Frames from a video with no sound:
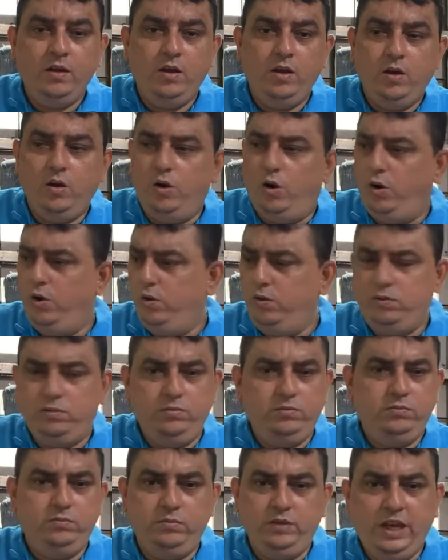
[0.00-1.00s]
or
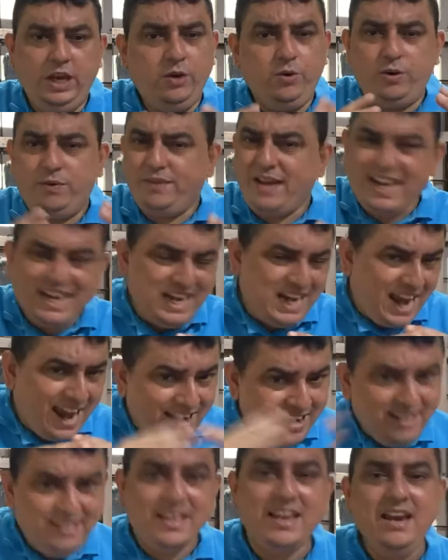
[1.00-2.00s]
he could have taken
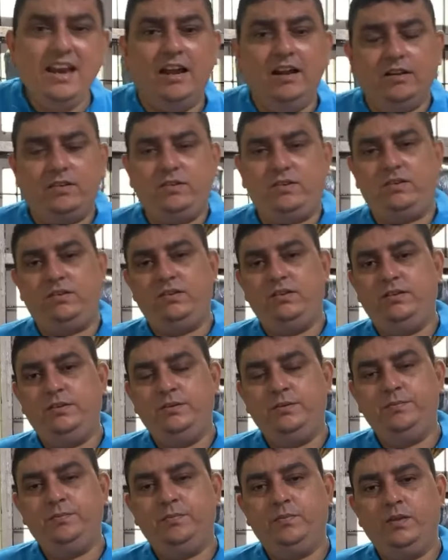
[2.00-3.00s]
anything else.
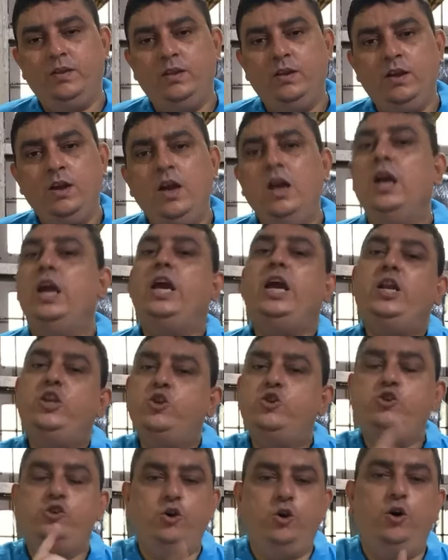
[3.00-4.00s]
He
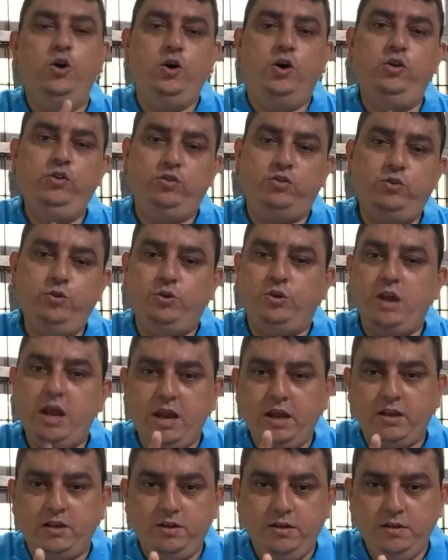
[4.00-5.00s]
chose to
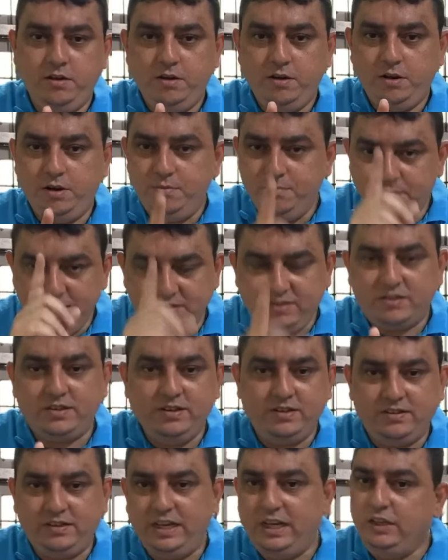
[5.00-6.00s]
take a
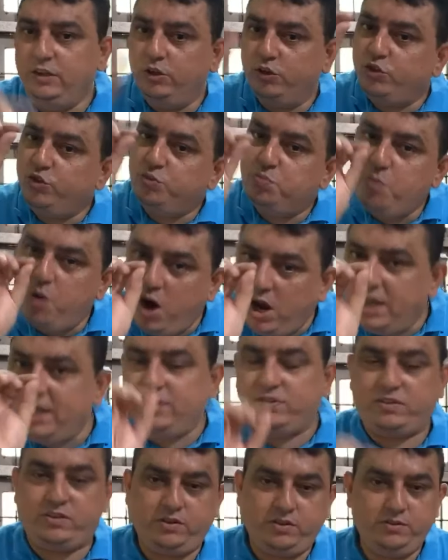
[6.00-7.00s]
mustard seed, the smallest.